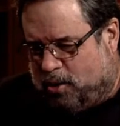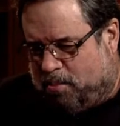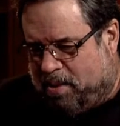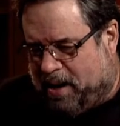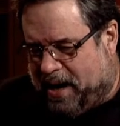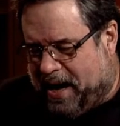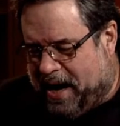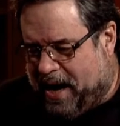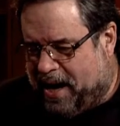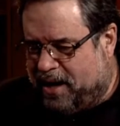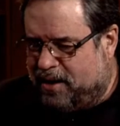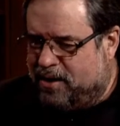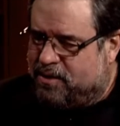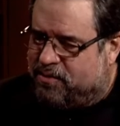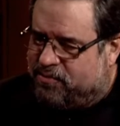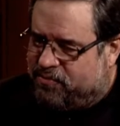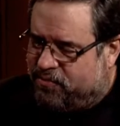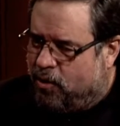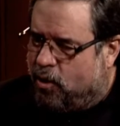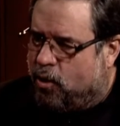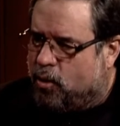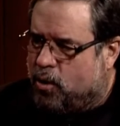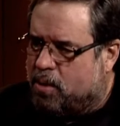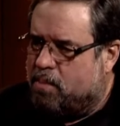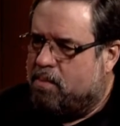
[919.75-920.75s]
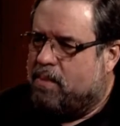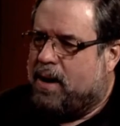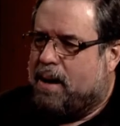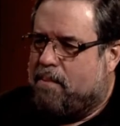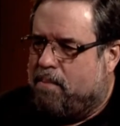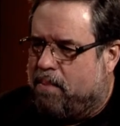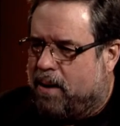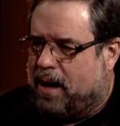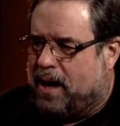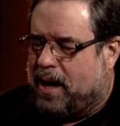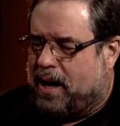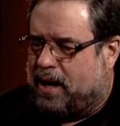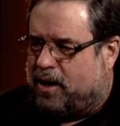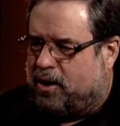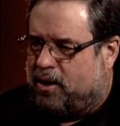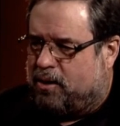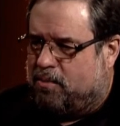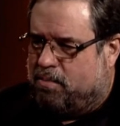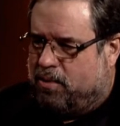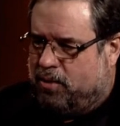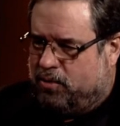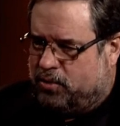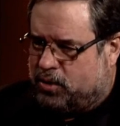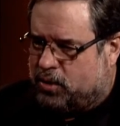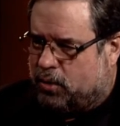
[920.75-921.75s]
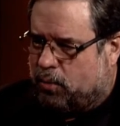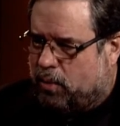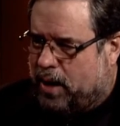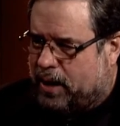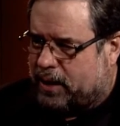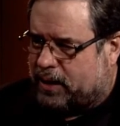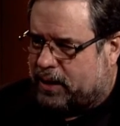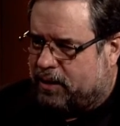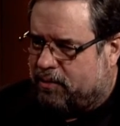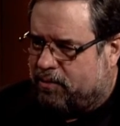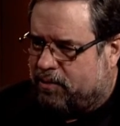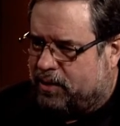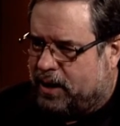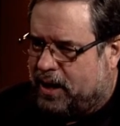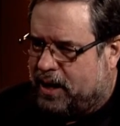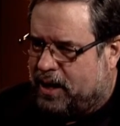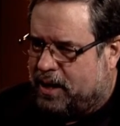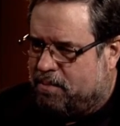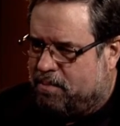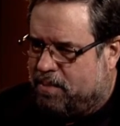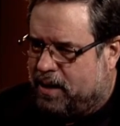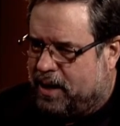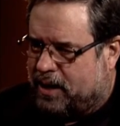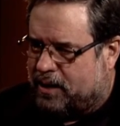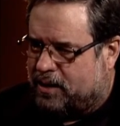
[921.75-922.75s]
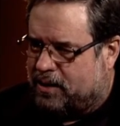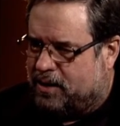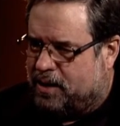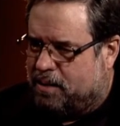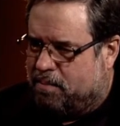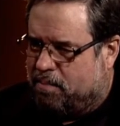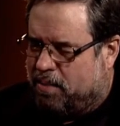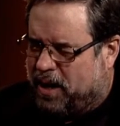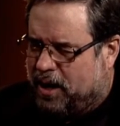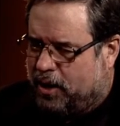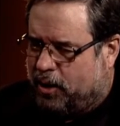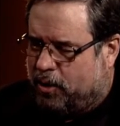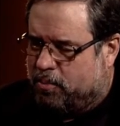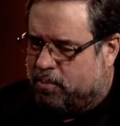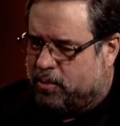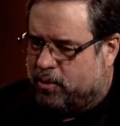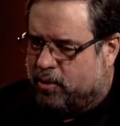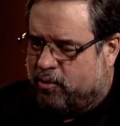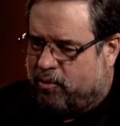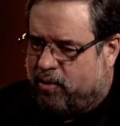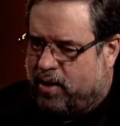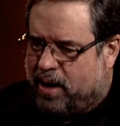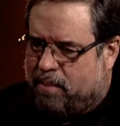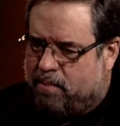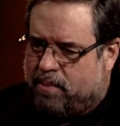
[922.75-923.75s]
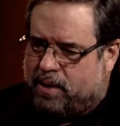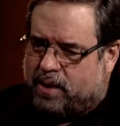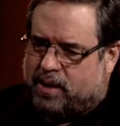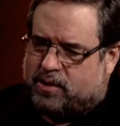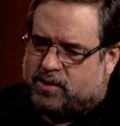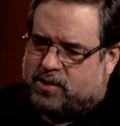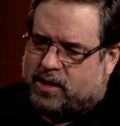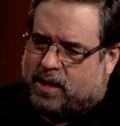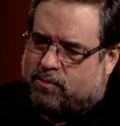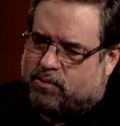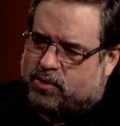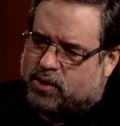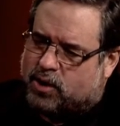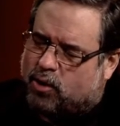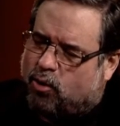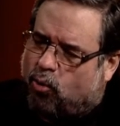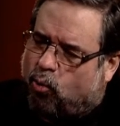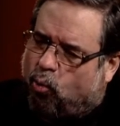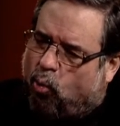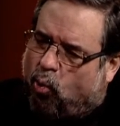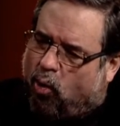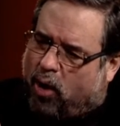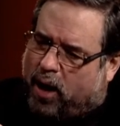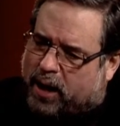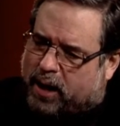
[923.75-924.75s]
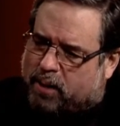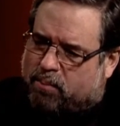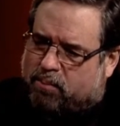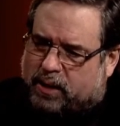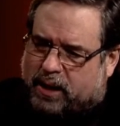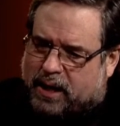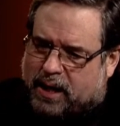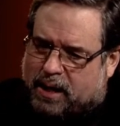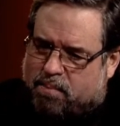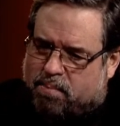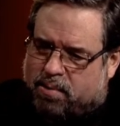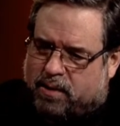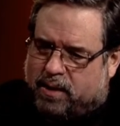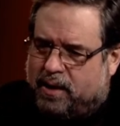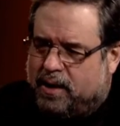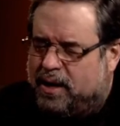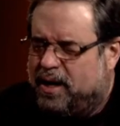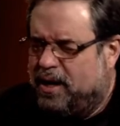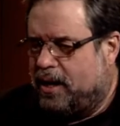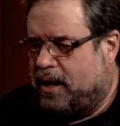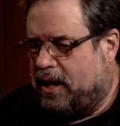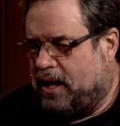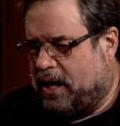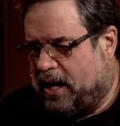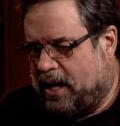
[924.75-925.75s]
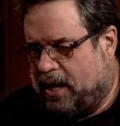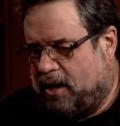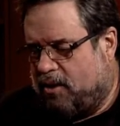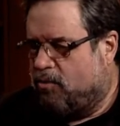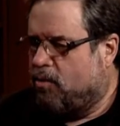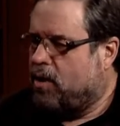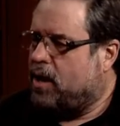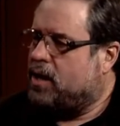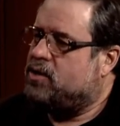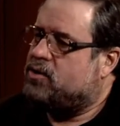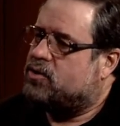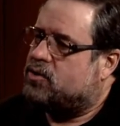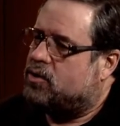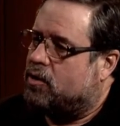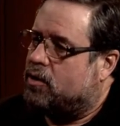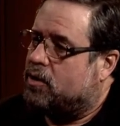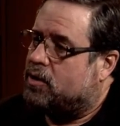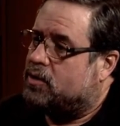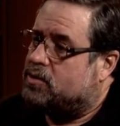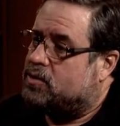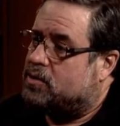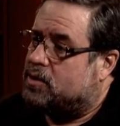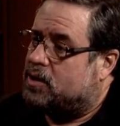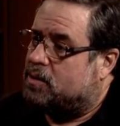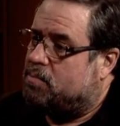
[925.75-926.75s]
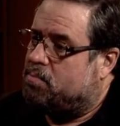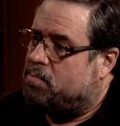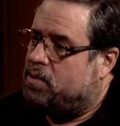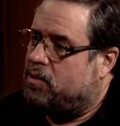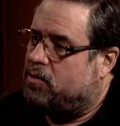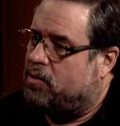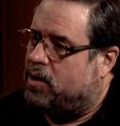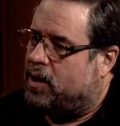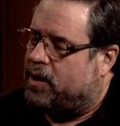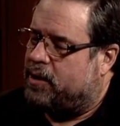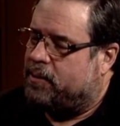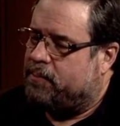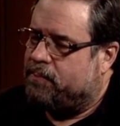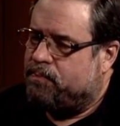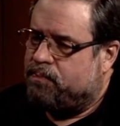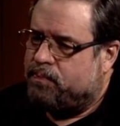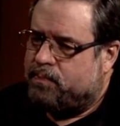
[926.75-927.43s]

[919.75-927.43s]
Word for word: pad and the phone in my pocket are both directly related back to the Apollo program, because that was a quantum leap in integrated circuits and computing.